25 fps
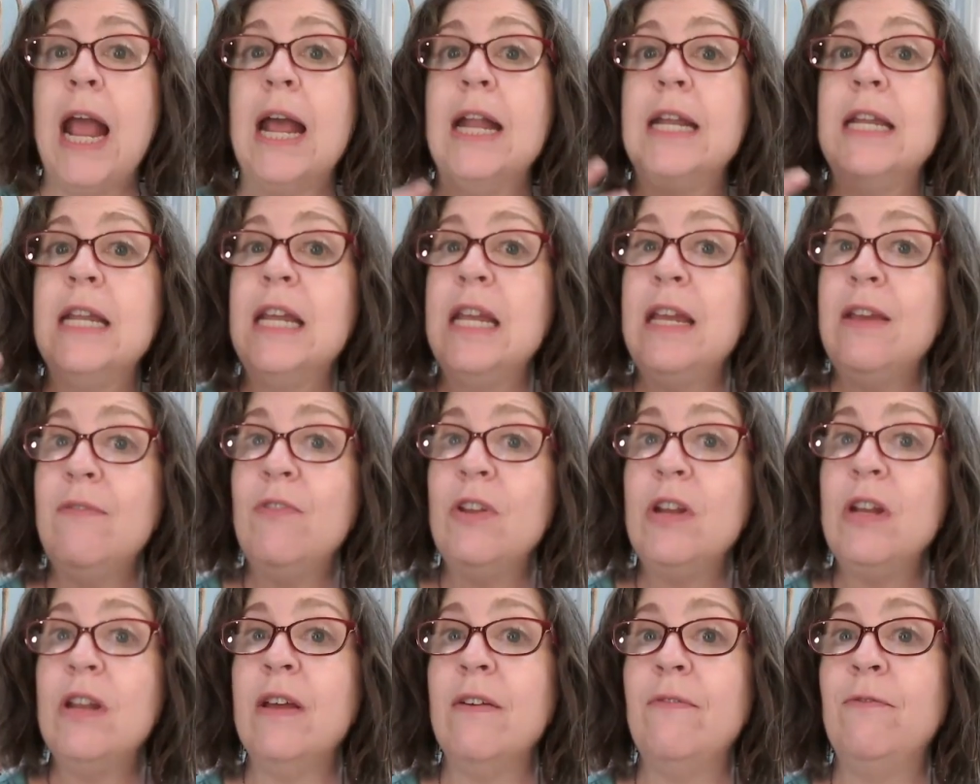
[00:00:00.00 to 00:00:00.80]
And
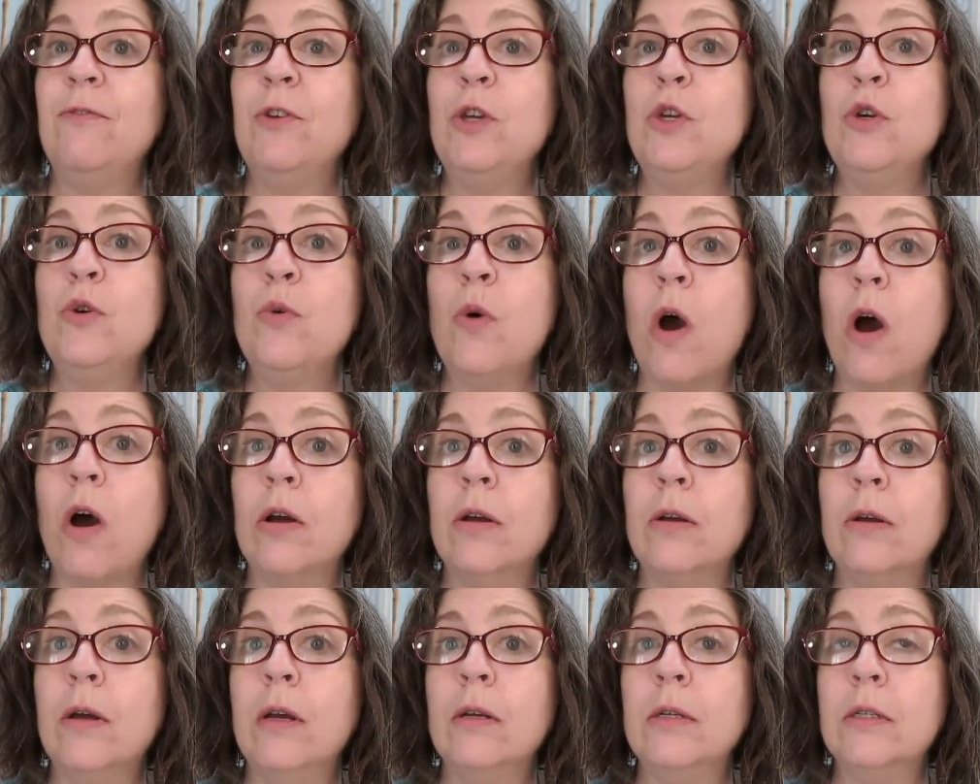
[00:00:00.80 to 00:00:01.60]
even if you
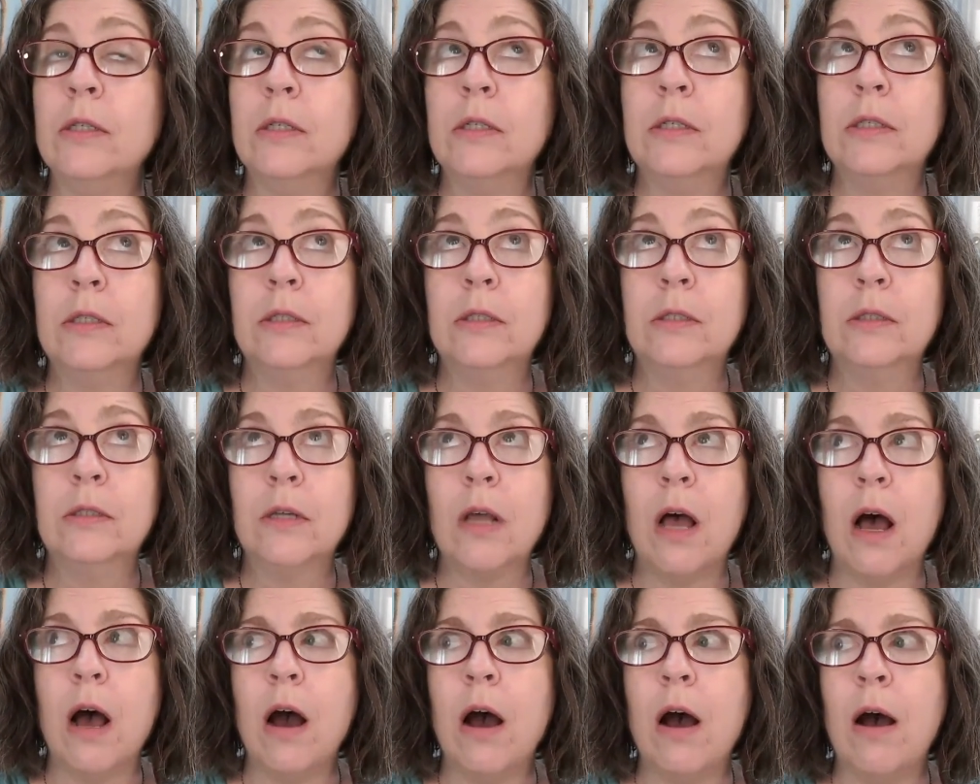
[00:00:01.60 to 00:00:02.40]

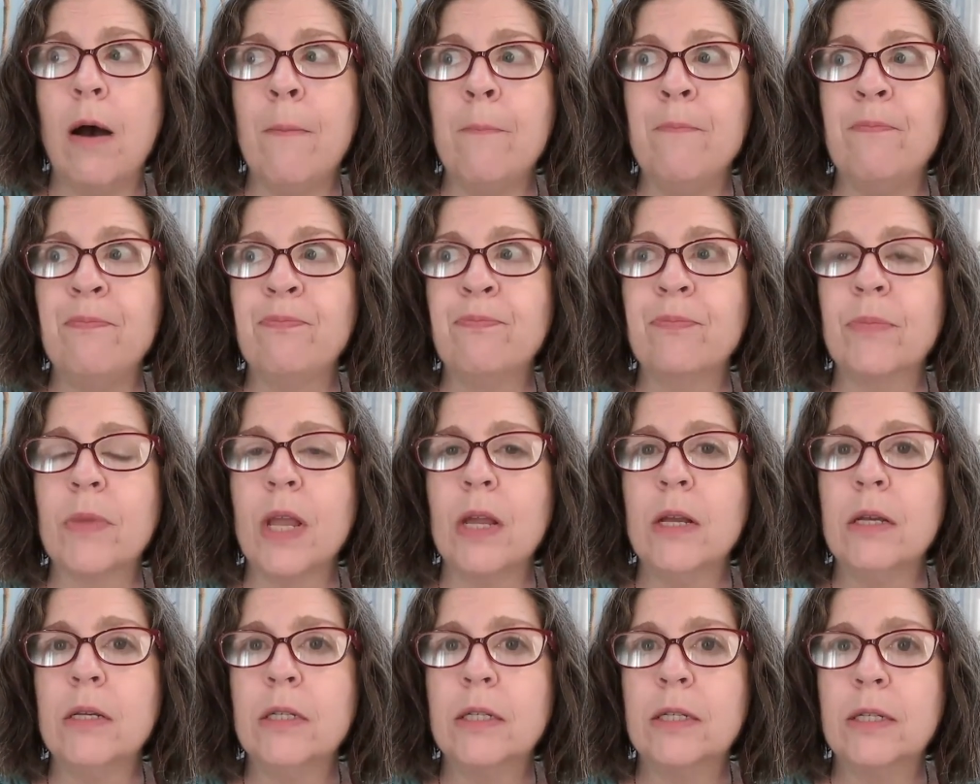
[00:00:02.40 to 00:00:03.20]

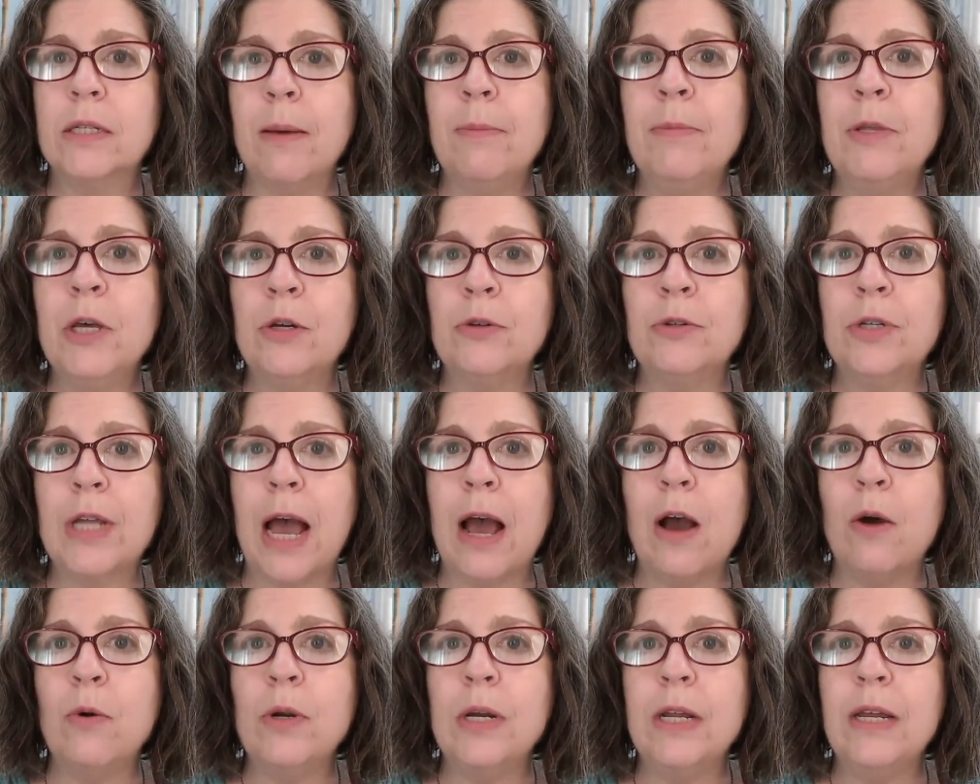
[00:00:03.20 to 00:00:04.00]
sub those
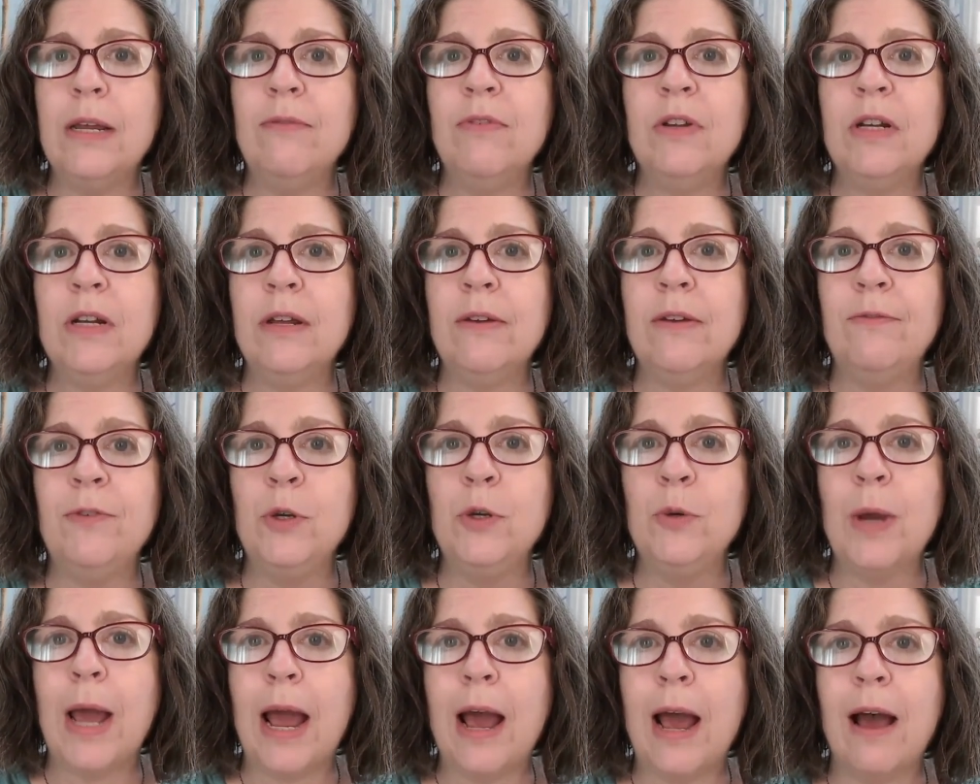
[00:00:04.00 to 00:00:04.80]
out, even
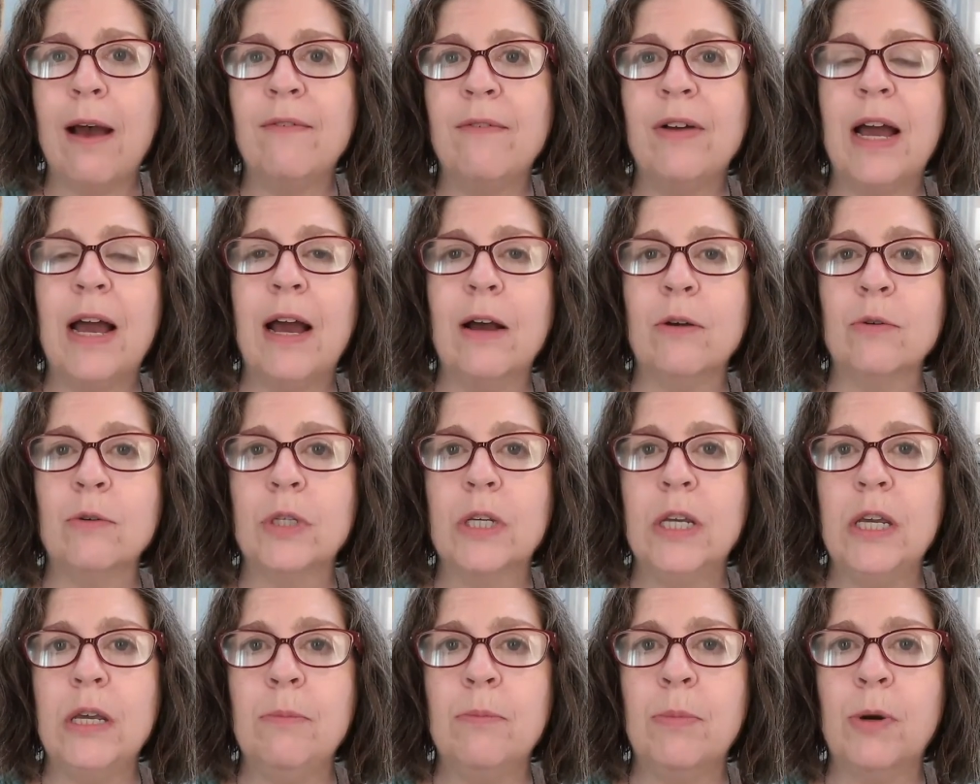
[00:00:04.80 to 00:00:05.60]
if you have a
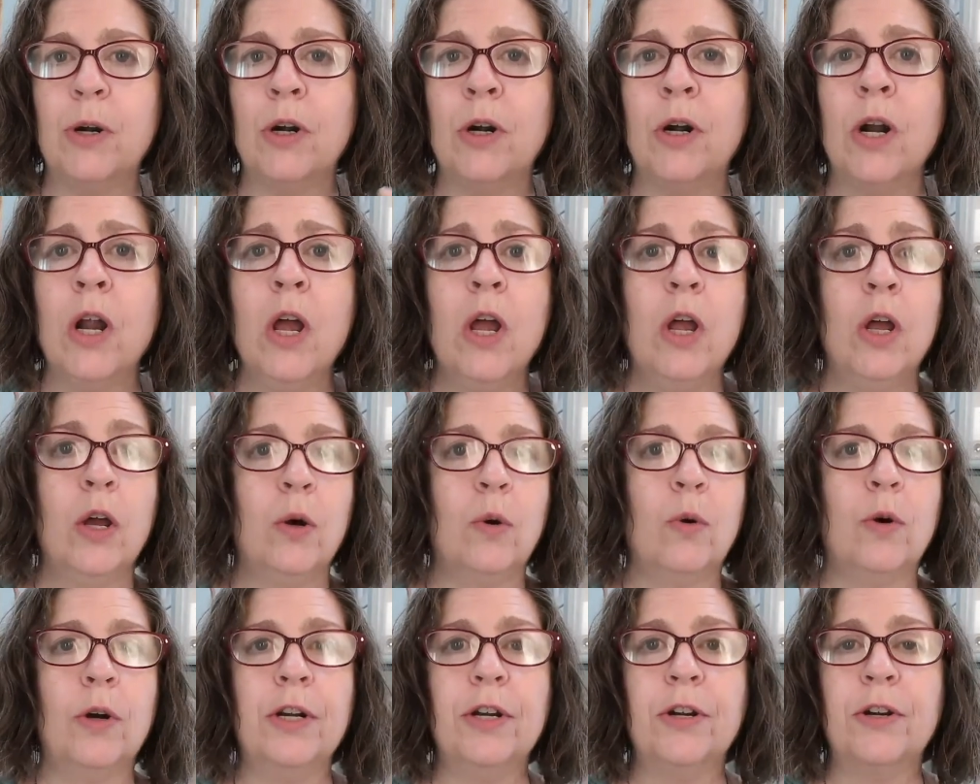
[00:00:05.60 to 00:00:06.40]
housekeeper
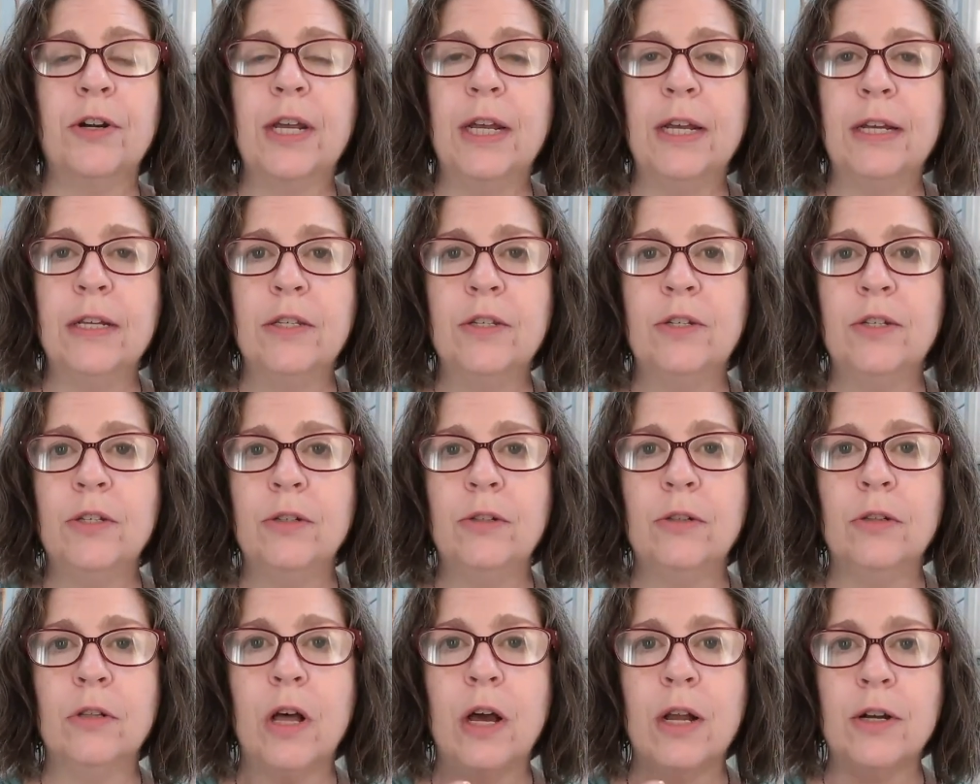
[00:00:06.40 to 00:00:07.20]
or your kids
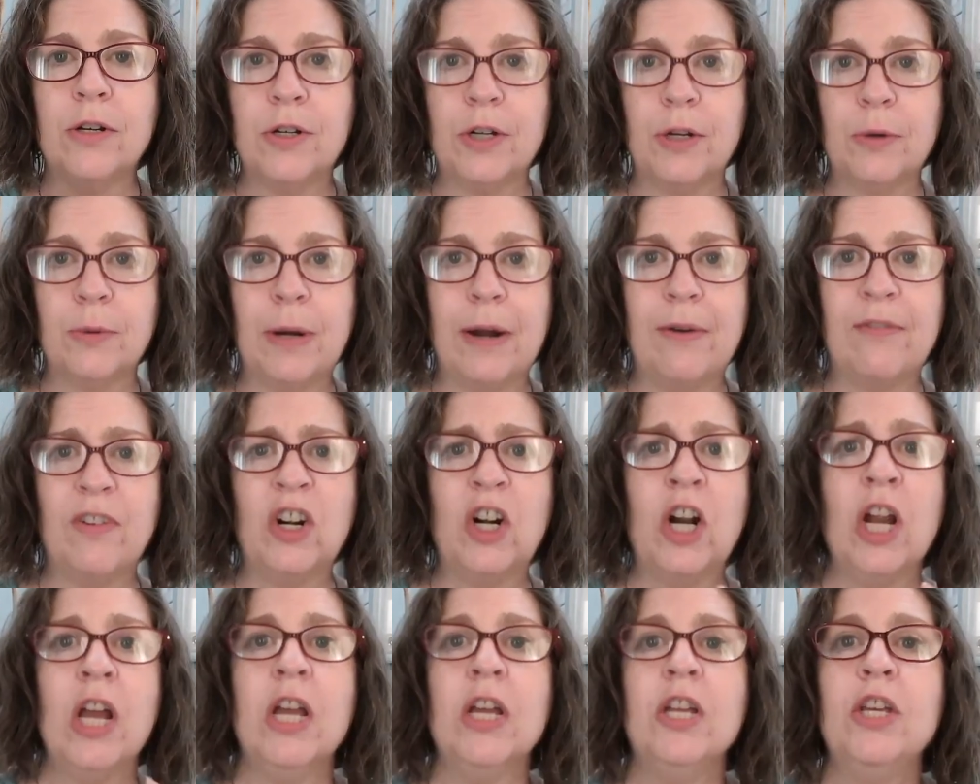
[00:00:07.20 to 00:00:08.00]
do the laundry or
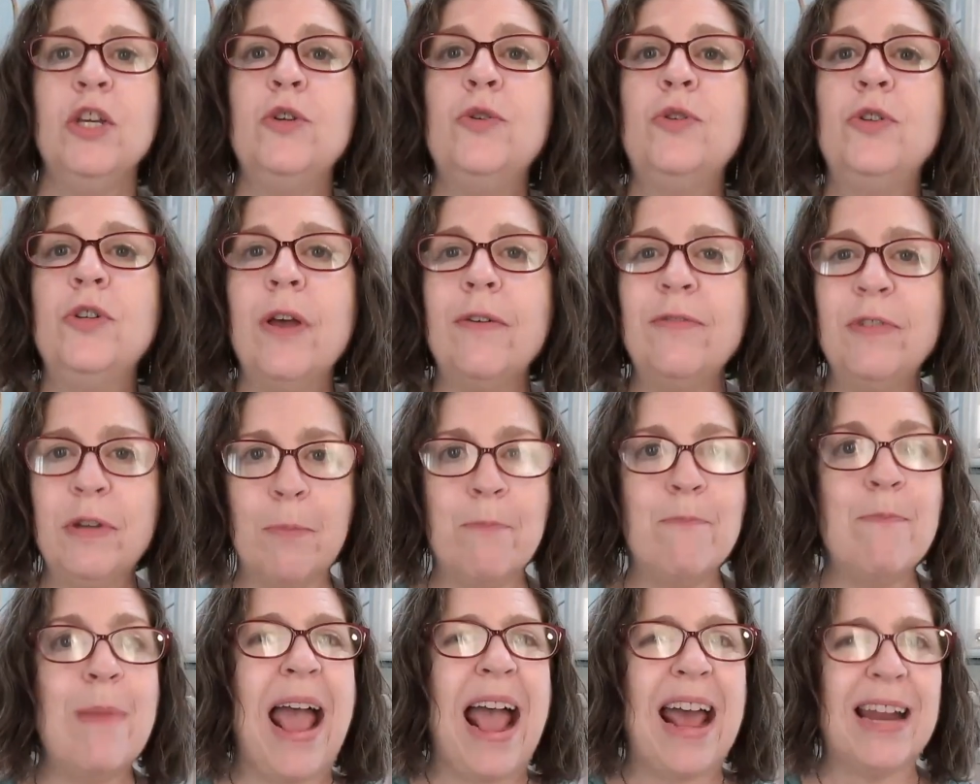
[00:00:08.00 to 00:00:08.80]
whatever, you still have
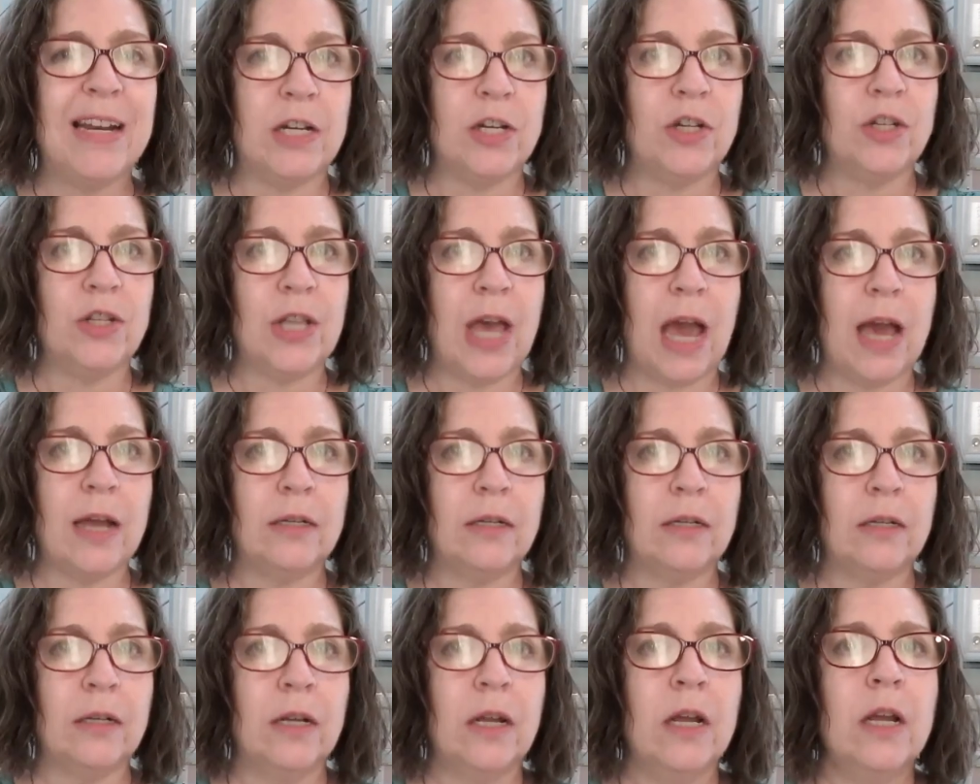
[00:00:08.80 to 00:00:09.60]
to manage that.